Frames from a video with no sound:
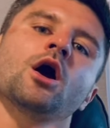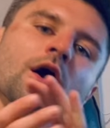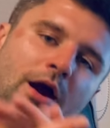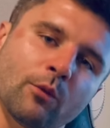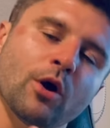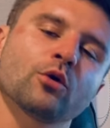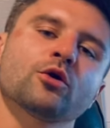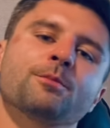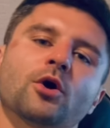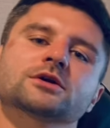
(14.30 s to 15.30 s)
Alright,
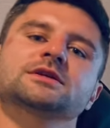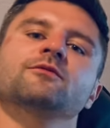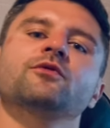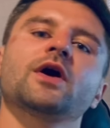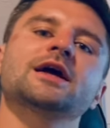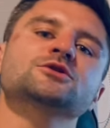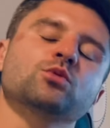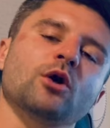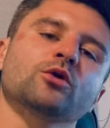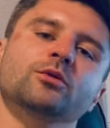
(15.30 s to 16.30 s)
welcome boxing fans,
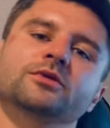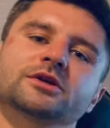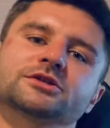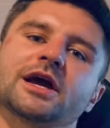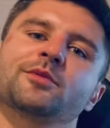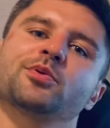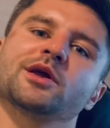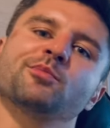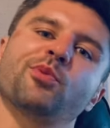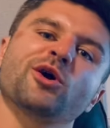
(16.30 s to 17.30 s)
welcome to J
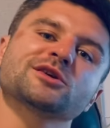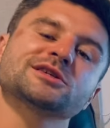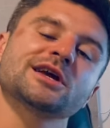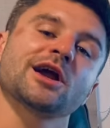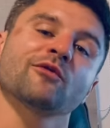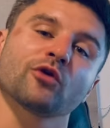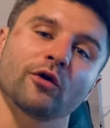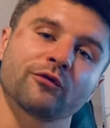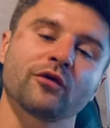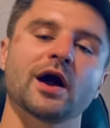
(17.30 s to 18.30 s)
P Boxing. I've got
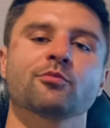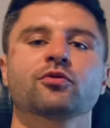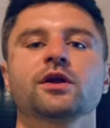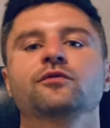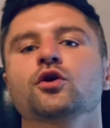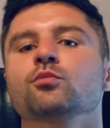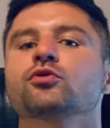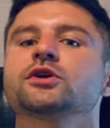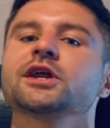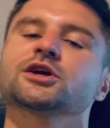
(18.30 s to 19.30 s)
a fight preview and
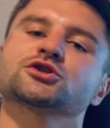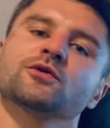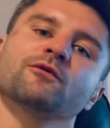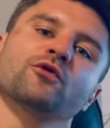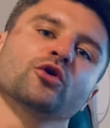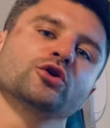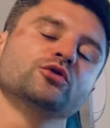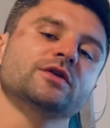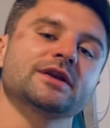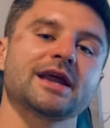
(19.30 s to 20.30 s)
prediction for you
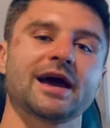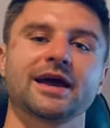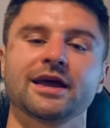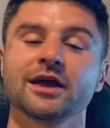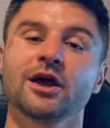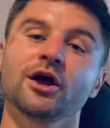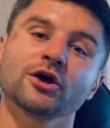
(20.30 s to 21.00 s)
today.